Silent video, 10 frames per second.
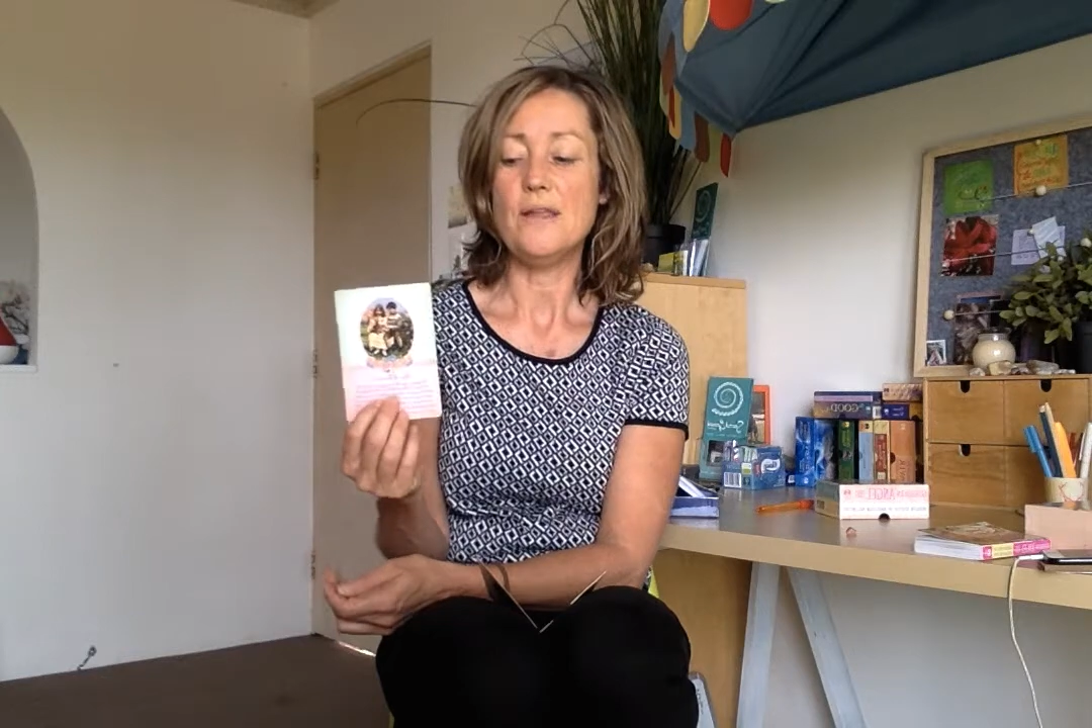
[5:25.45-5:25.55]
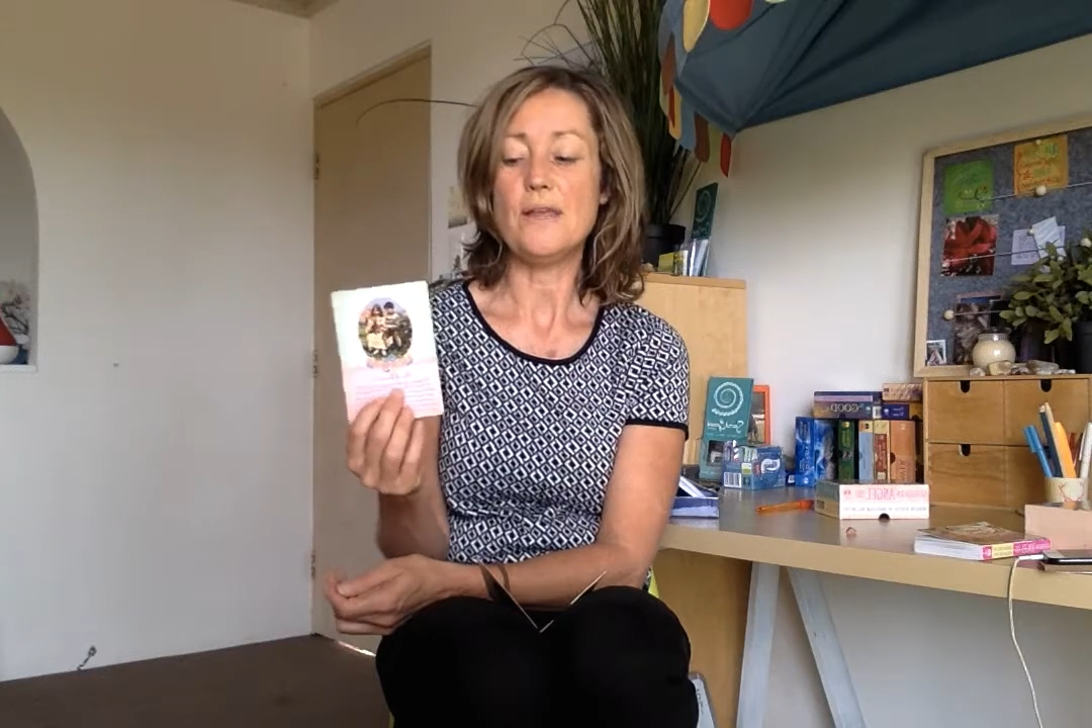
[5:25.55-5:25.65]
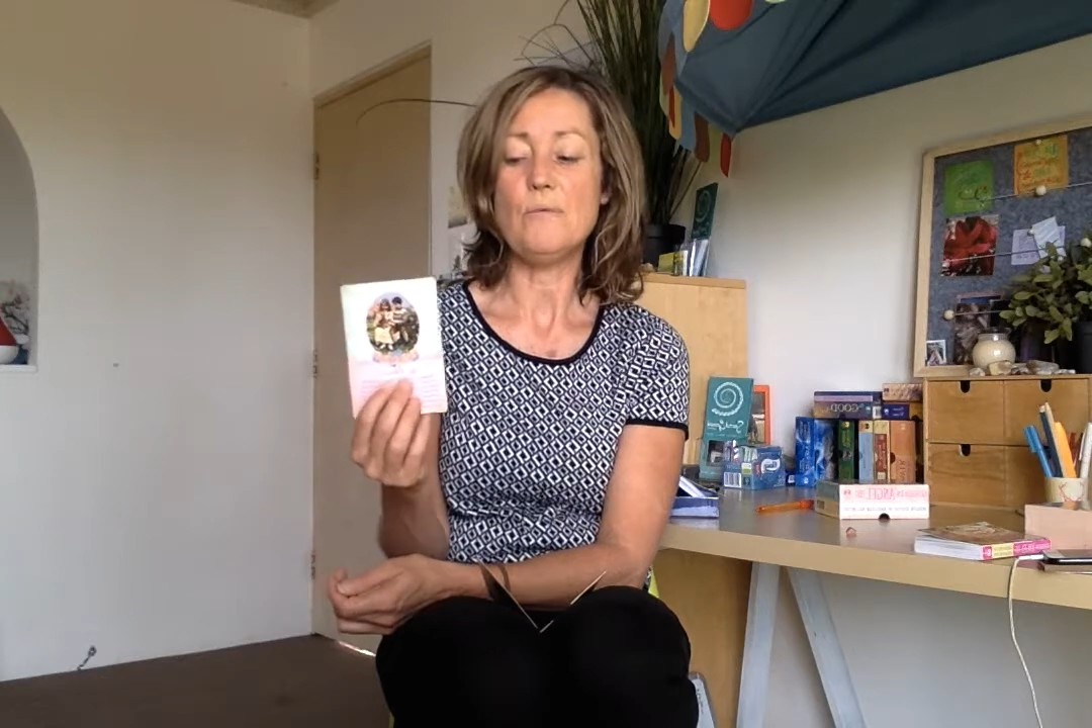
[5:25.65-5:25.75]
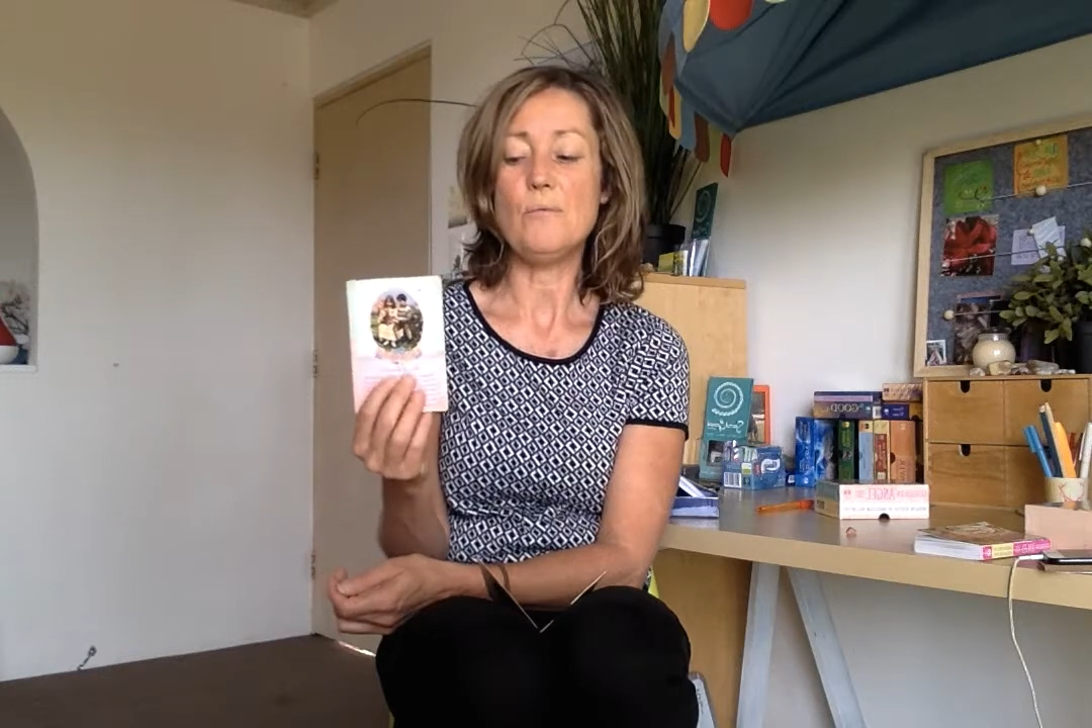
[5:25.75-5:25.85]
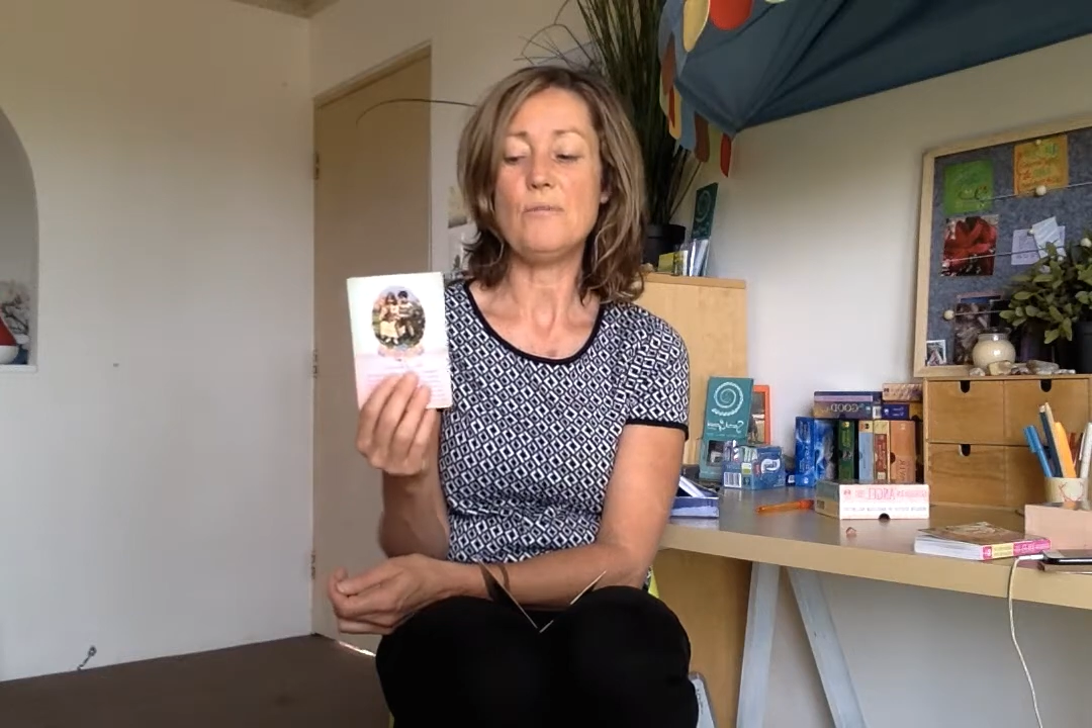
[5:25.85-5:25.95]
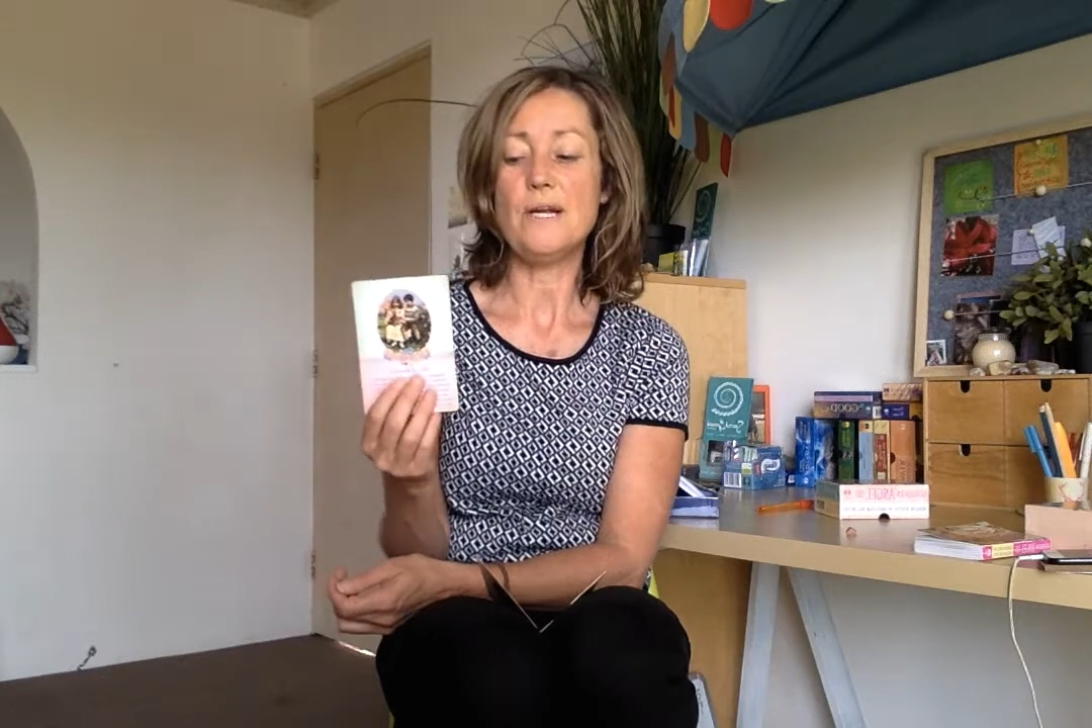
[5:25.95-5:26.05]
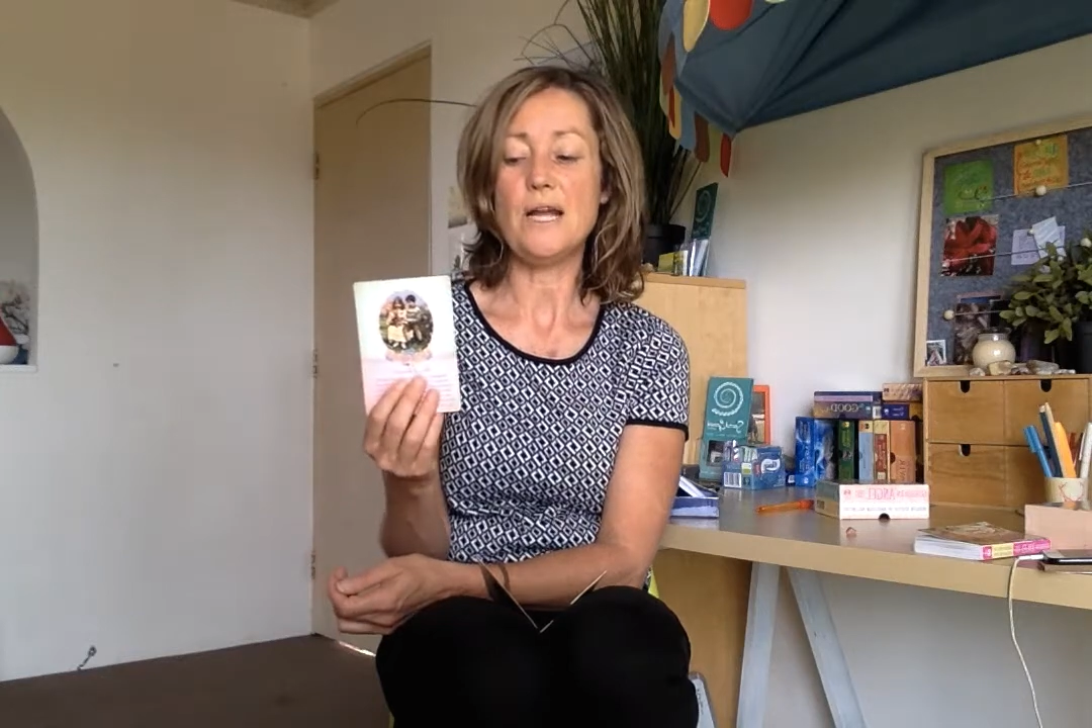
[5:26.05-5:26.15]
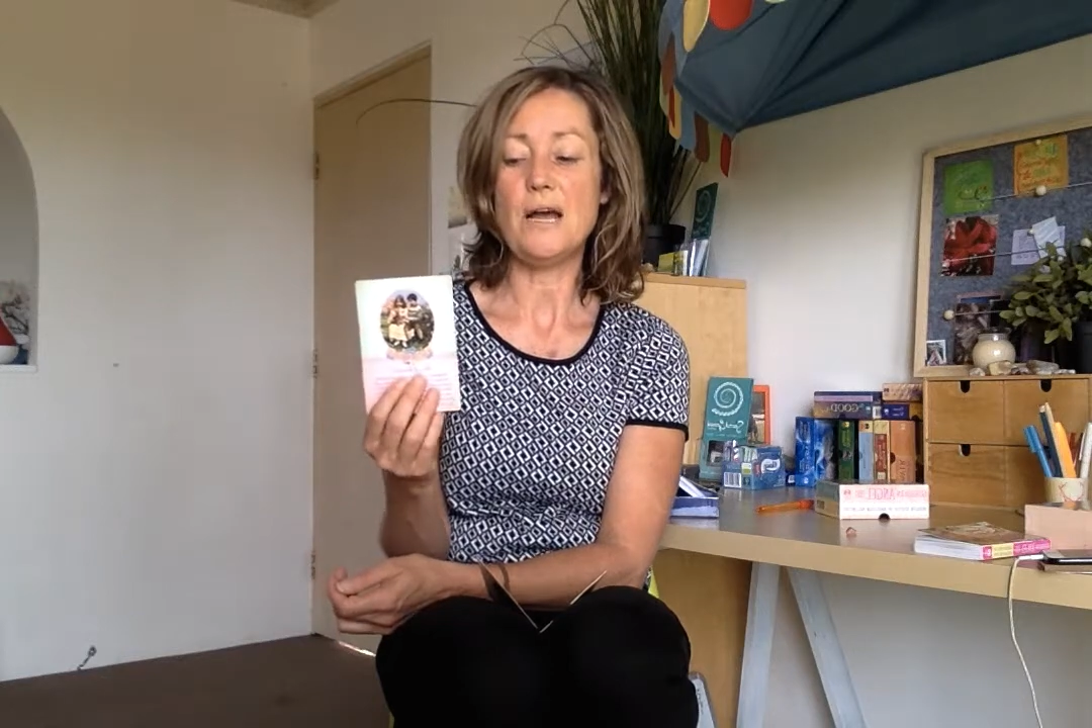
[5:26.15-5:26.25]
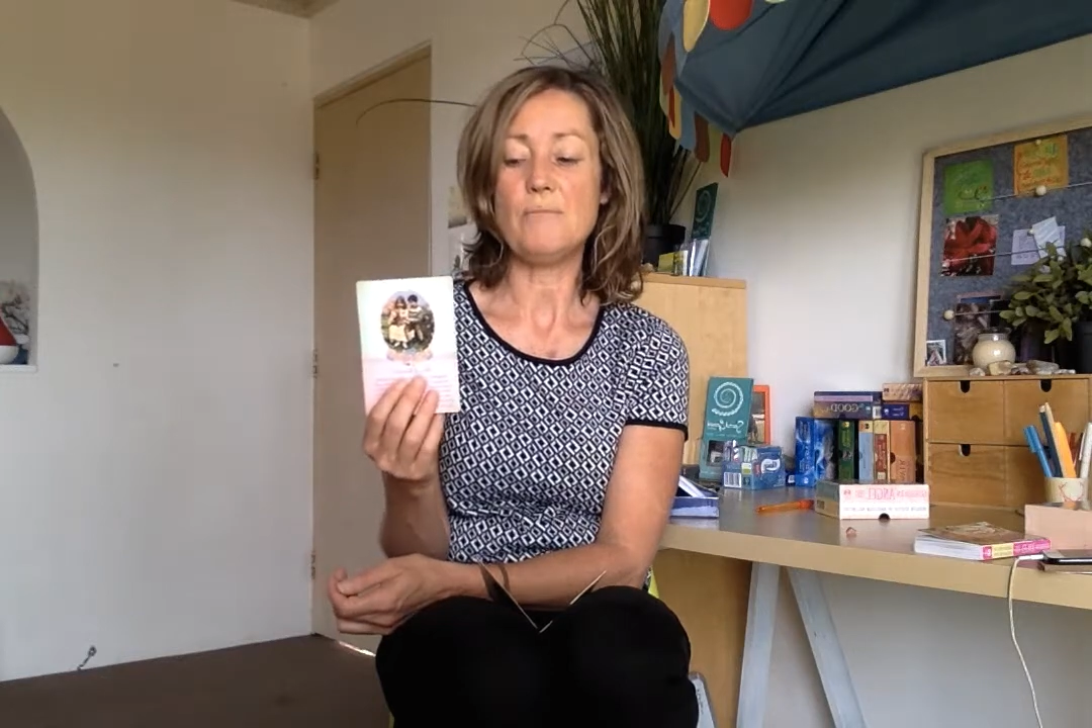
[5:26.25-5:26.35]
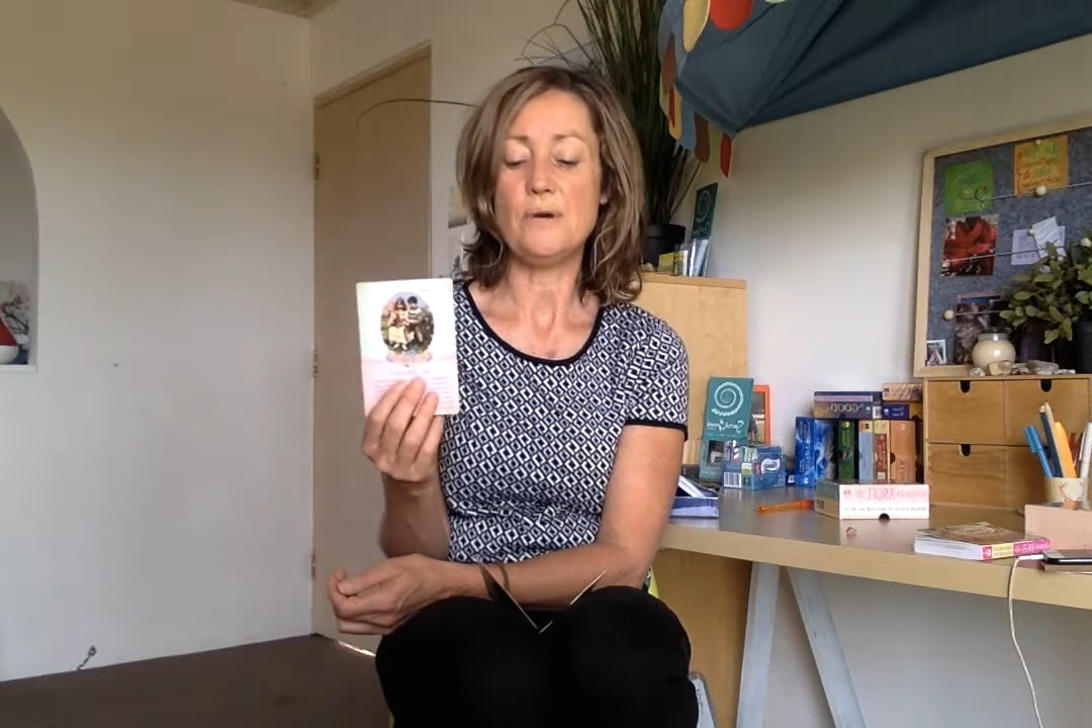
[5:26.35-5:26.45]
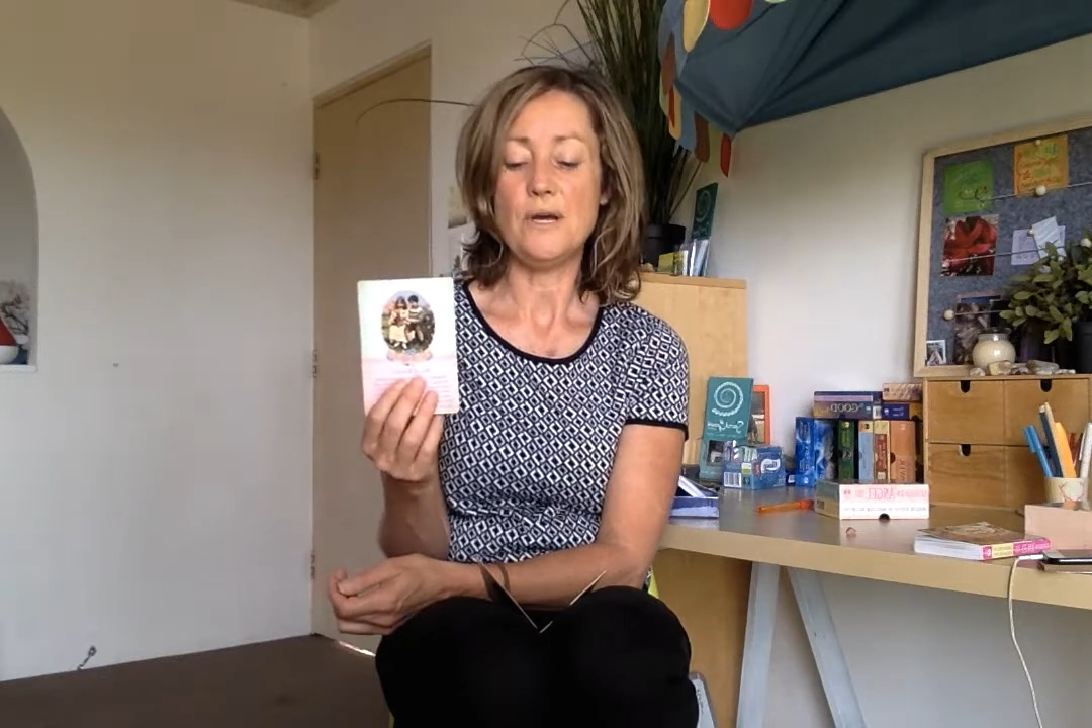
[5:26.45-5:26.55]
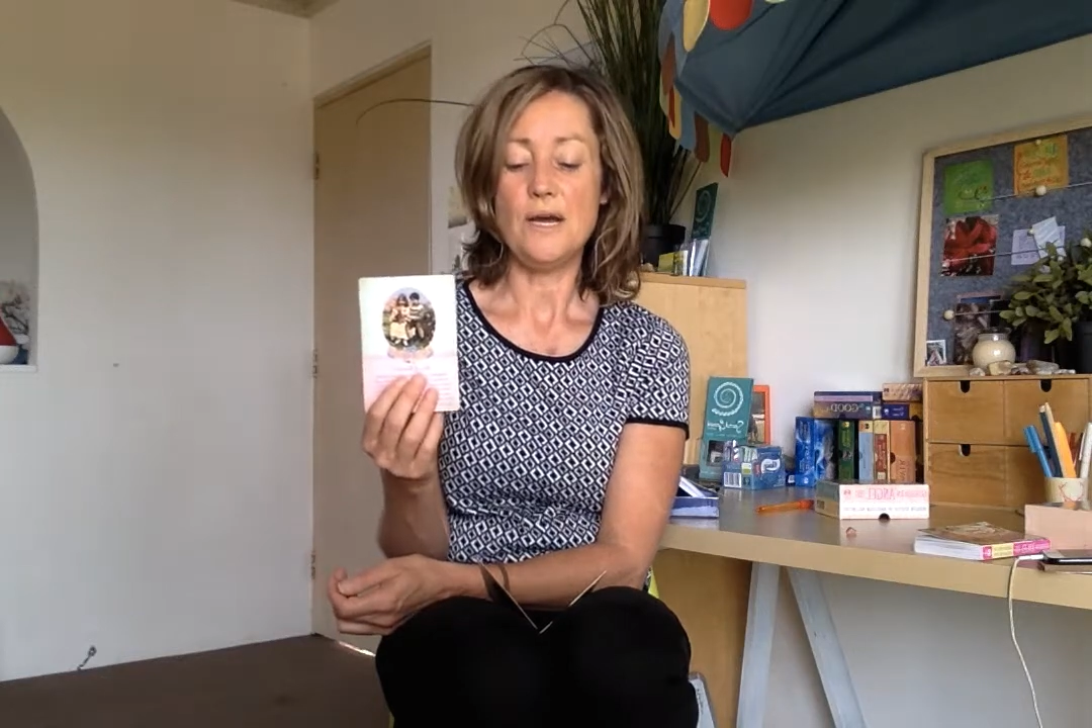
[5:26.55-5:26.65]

They will bring up